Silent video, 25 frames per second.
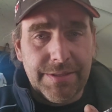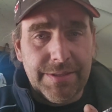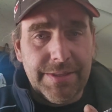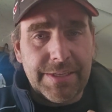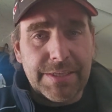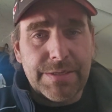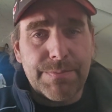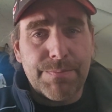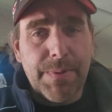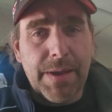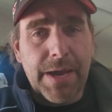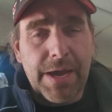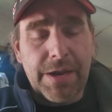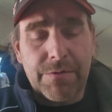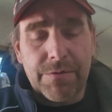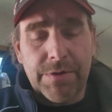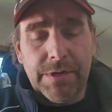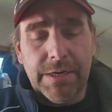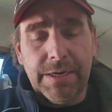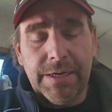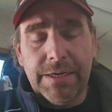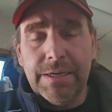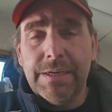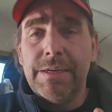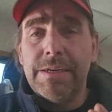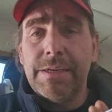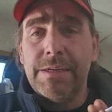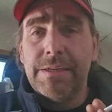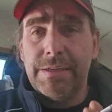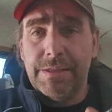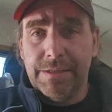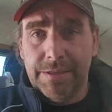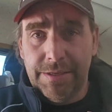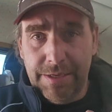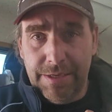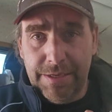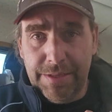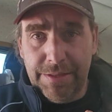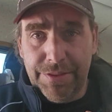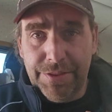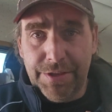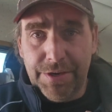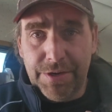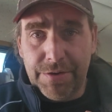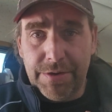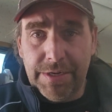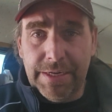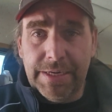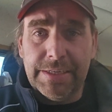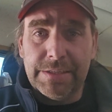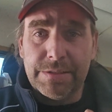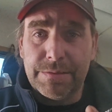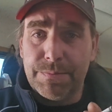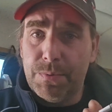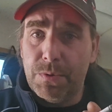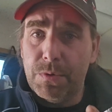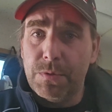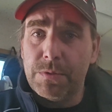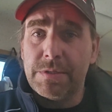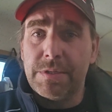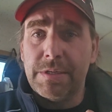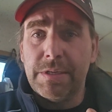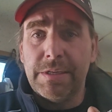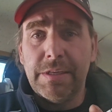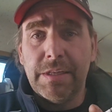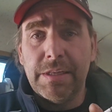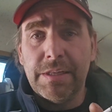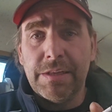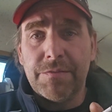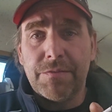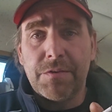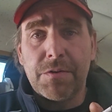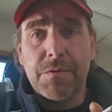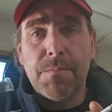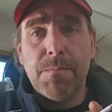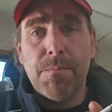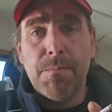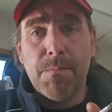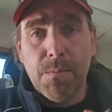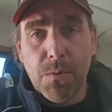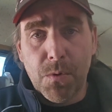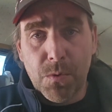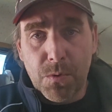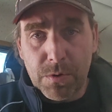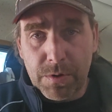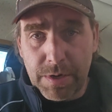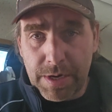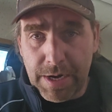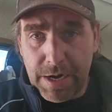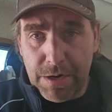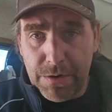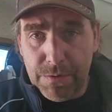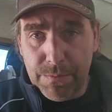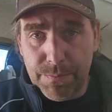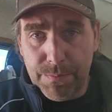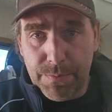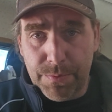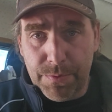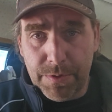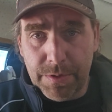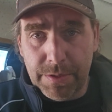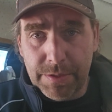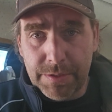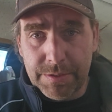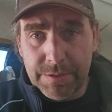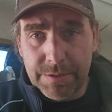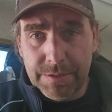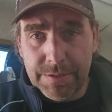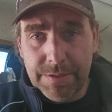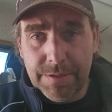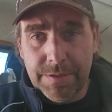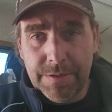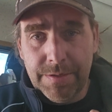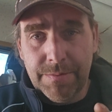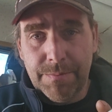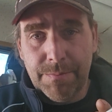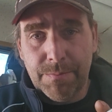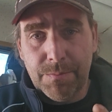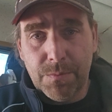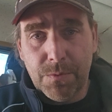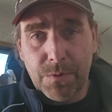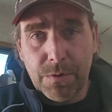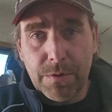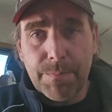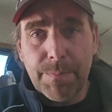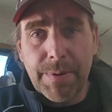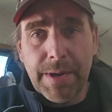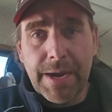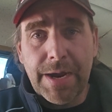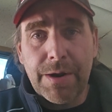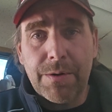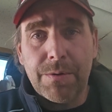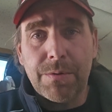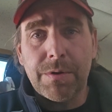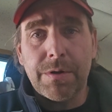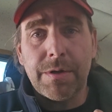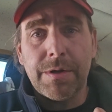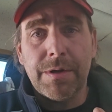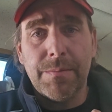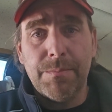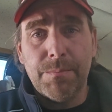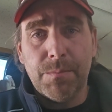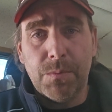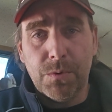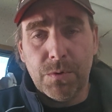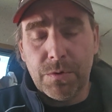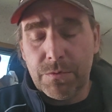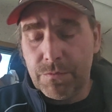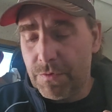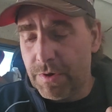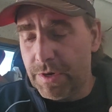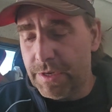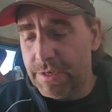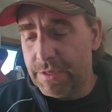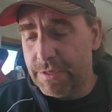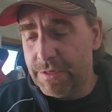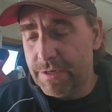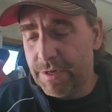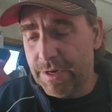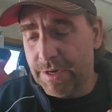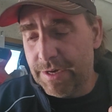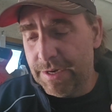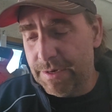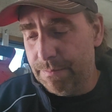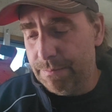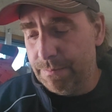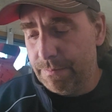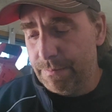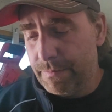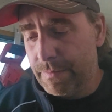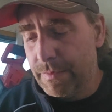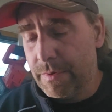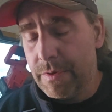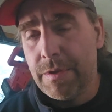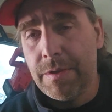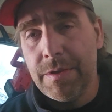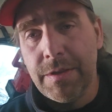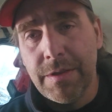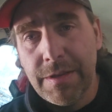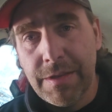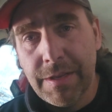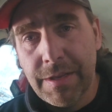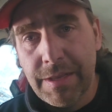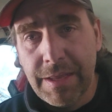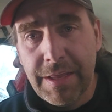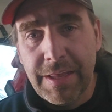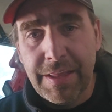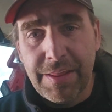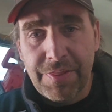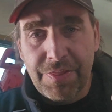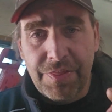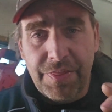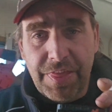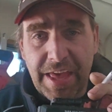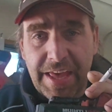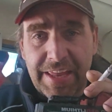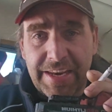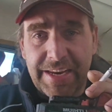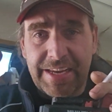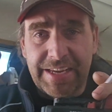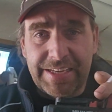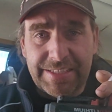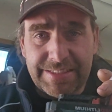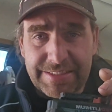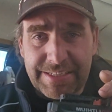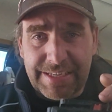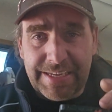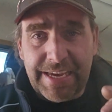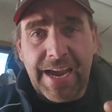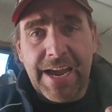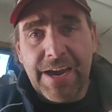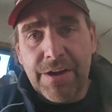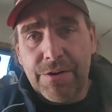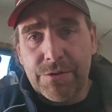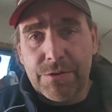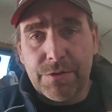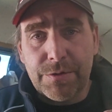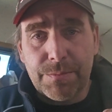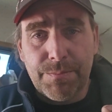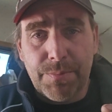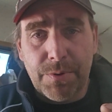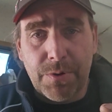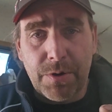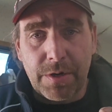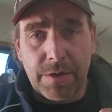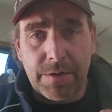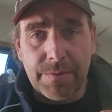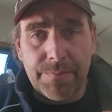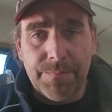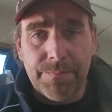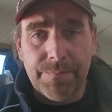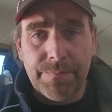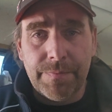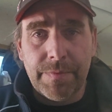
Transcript: this battery, in theory, is supposed to deliver more output, more power, and more runtime than its counterpart.